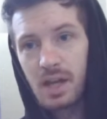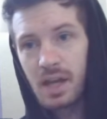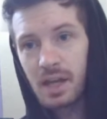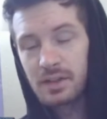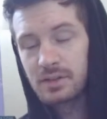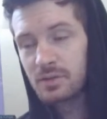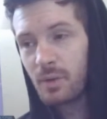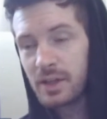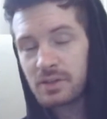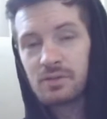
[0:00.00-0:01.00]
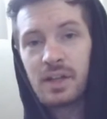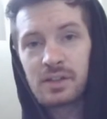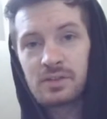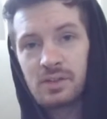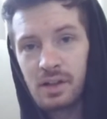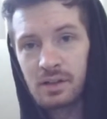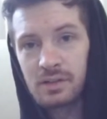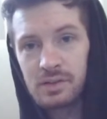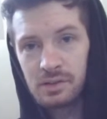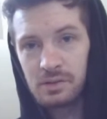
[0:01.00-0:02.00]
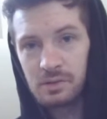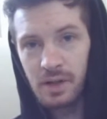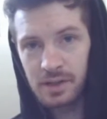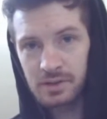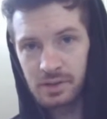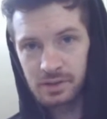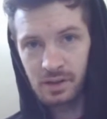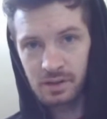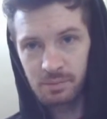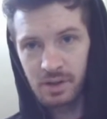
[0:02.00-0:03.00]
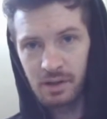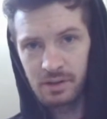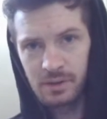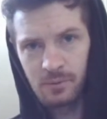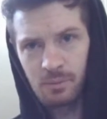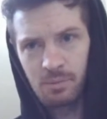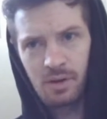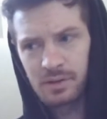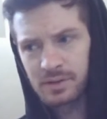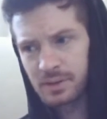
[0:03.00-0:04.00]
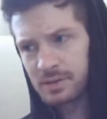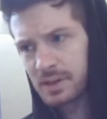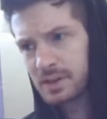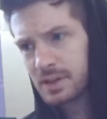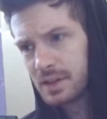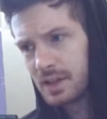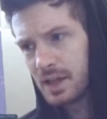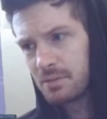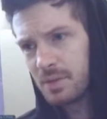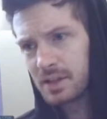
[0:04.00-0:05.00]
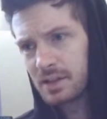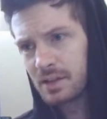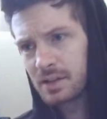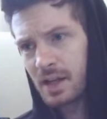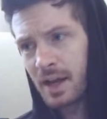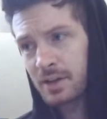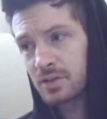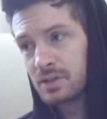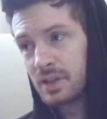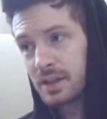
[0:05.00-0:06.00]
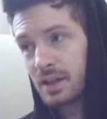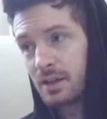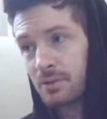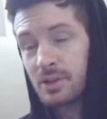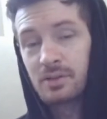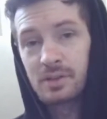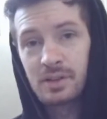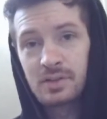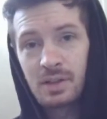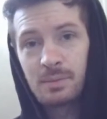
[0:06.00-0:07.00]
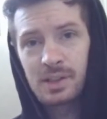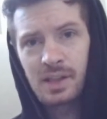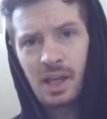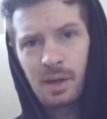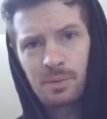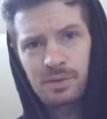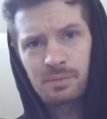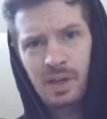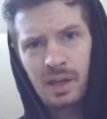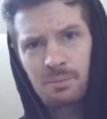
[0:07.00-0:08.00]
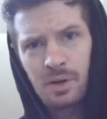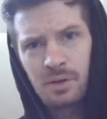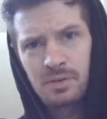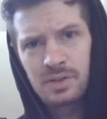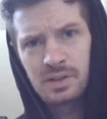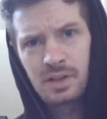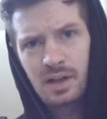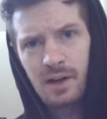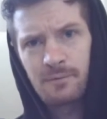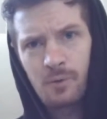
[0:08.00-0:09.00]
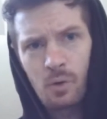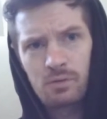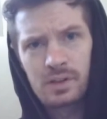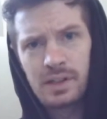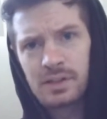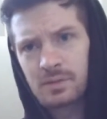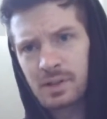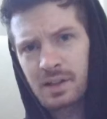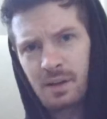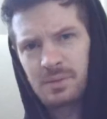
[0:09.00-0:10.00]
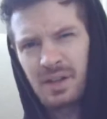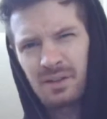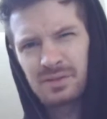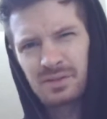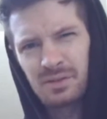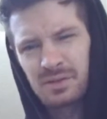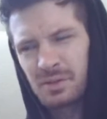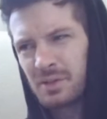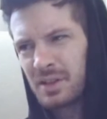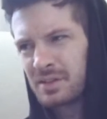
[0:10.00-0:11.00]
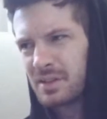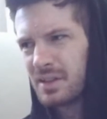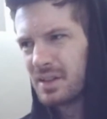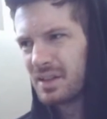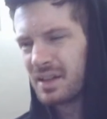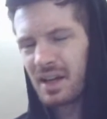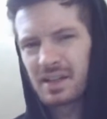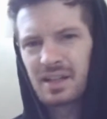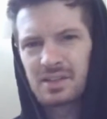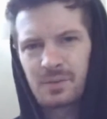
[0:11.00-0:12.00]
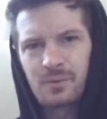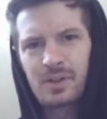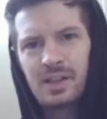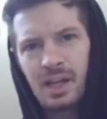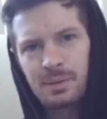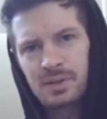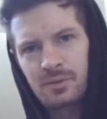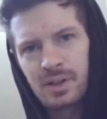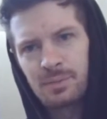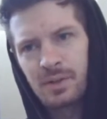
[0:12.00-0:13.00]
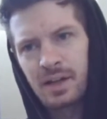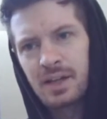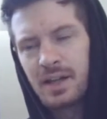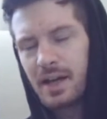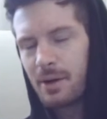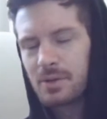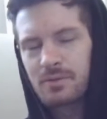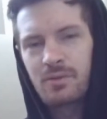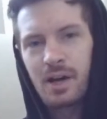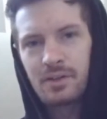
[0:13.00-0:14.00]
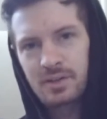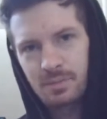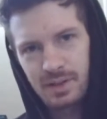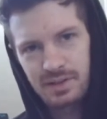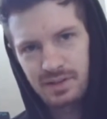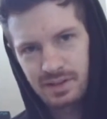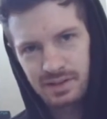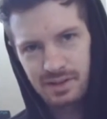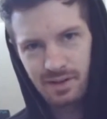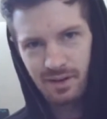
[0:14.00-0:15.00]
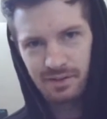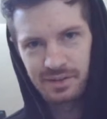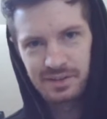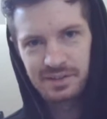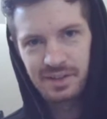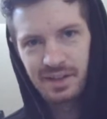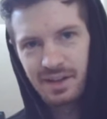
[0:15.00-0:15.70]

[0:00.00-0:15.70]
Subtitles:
and just wait till next year to actually start to put out eFootball or something, and make it like actually like a real legitimate game with game modes and a full release when it comes out. Don't do this. Yeah, I get it's a free game, it's free to play. I would have rather spent $60